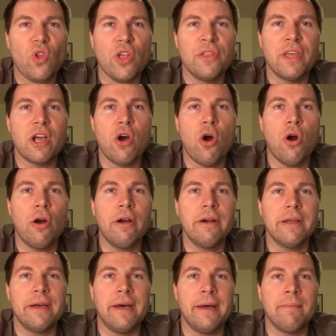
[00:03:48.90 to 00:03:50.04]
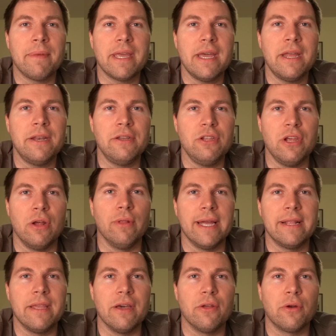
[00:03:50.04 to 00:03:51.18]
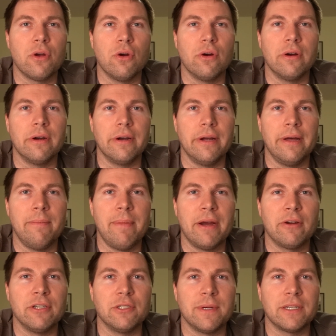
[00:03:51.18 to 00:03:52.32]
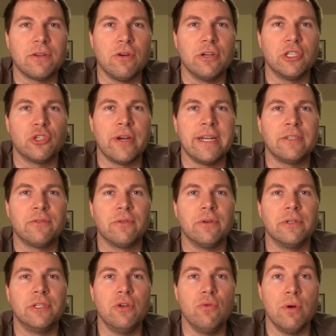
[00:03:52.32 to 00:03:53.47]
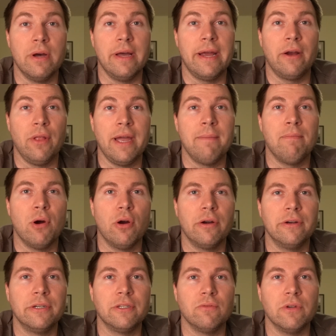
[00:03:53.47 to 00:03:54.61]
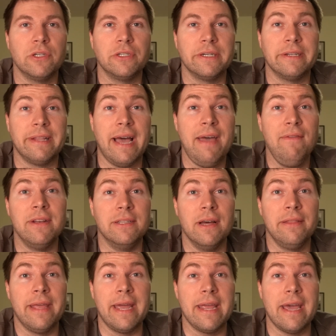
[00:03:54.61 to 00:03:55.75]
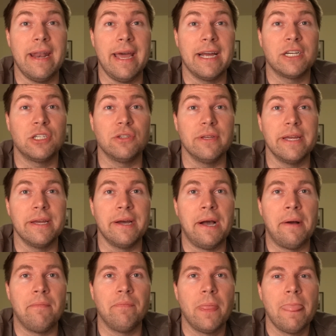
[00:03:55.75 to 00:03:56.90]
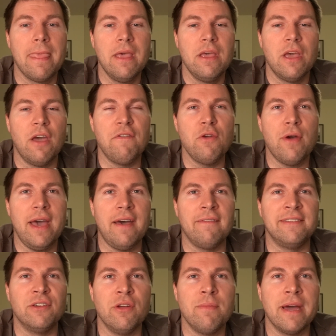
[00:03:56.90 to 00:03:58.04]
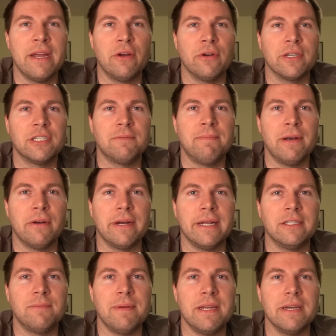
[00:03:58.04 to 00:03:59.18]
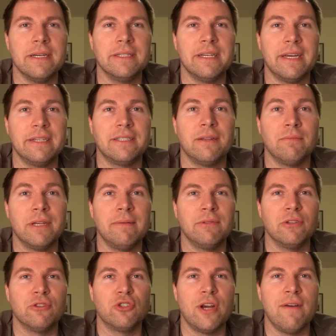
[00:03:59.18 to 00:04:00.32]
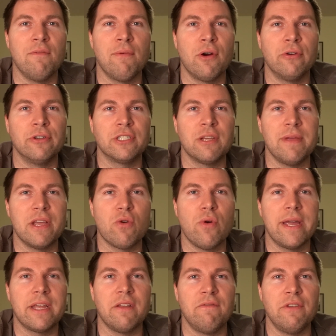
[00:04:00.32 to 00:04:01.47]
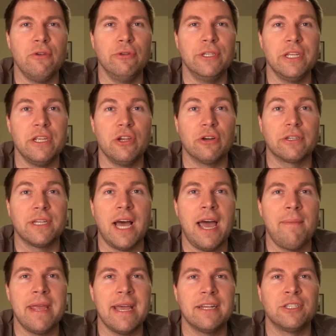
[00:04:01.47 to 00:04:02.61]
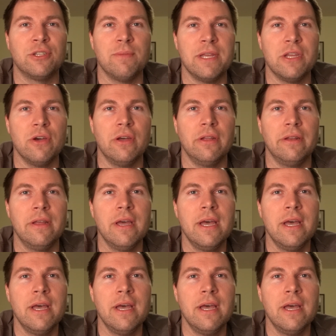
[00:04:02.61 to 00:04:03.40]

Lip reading: the card can, you know, like the other American Express cards, transfer to airline partners, which I haven't done that yet, actually. If you have, tell me about your experience because sometimes those travel partners can be quite confusing. Your timing has to be good.